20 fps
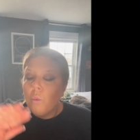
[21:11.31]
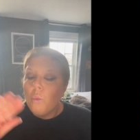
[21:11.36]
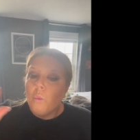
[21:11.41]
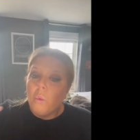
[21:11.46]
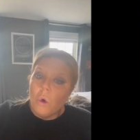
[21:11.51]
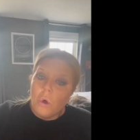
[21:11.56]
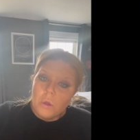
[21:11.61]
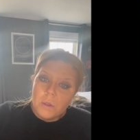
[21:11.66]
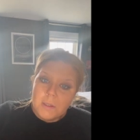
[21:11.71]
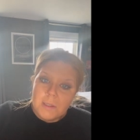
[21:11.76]

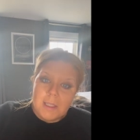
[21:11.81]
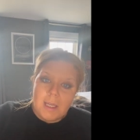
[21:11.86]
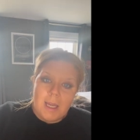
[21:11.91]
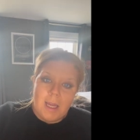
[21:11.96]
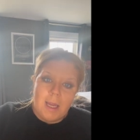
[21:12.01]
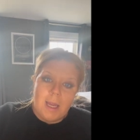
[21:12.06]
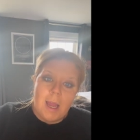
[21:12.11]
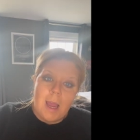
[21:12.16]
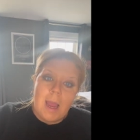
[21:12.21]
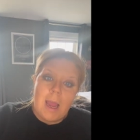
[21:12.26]

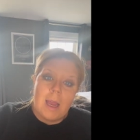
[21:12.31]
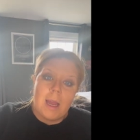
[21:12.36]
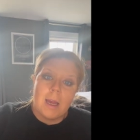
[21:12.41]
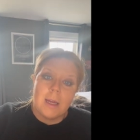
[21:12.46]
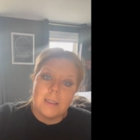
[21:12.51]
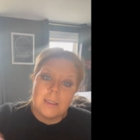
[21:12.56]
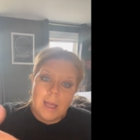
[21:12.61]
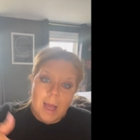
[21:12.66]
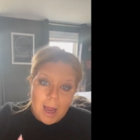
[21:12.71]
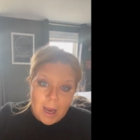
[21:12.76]
Wolsey
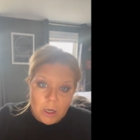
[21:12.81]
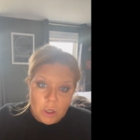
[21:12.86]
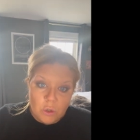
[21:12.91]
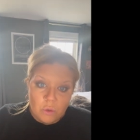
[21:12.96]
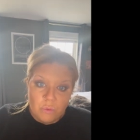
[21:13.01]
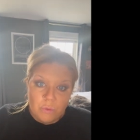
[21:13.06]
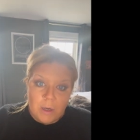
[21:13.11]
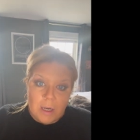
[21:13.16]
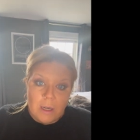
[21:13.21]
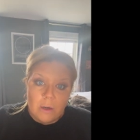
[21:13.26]
and
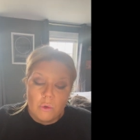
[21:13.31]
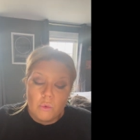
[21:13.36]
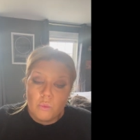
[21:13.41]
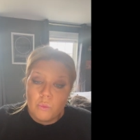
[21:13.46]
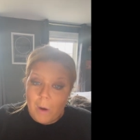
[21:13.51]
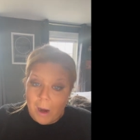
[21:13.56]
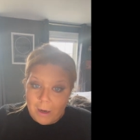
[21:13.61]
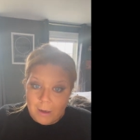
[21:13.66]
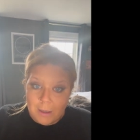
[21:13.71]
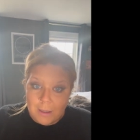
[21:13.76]
Henry
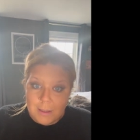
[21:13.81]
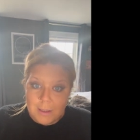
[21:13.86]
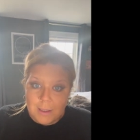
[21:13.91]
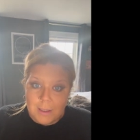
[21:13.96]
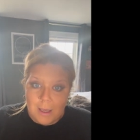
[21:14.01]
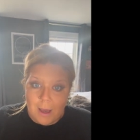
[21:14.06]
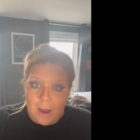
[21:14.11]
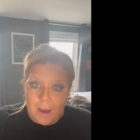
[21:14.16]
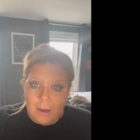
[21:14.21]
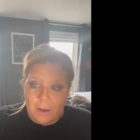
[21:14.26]

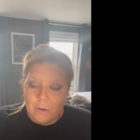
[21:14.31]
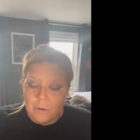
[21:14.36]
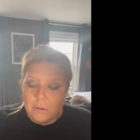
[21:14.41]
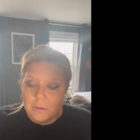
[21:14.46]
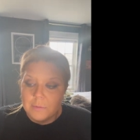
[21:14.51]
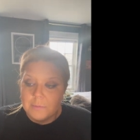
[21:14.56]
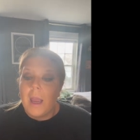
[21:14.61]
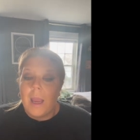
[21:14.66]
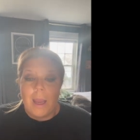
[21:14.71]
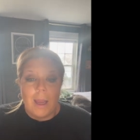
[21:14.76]

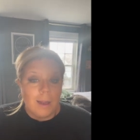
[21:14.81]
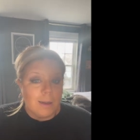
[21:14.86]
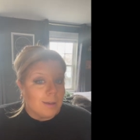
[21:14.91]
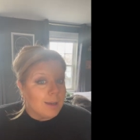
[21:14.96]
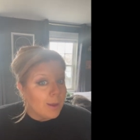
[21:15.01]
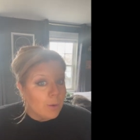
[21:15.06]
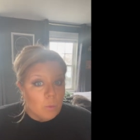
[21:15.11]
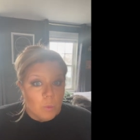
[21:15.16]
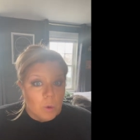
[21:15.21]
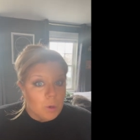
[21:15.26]
reconcile,
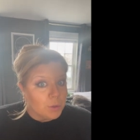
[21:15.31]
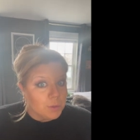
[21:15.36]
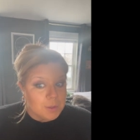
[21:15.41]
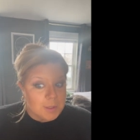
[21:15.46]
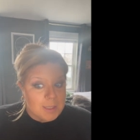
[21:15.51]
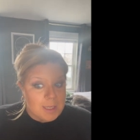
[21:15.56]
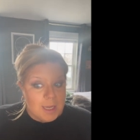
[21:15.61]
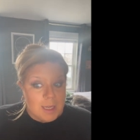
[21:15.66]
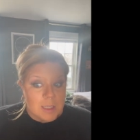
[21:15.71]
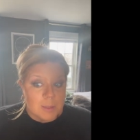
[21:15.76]
and
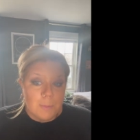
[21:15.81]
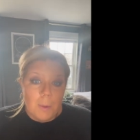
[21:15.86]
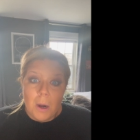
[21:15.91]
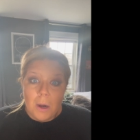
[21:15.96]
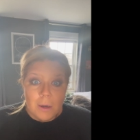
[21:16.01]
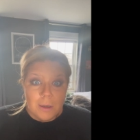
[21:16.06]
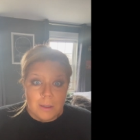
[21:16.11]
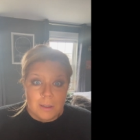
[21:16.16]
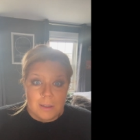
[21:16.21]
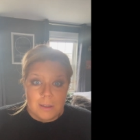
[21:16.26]
Wolsey is
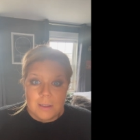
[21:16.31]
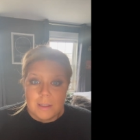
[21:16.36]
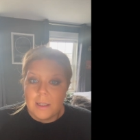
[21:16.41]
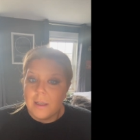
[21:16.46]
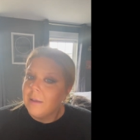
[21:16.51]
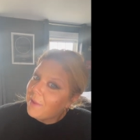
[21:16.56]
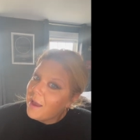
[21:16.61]
pardoned.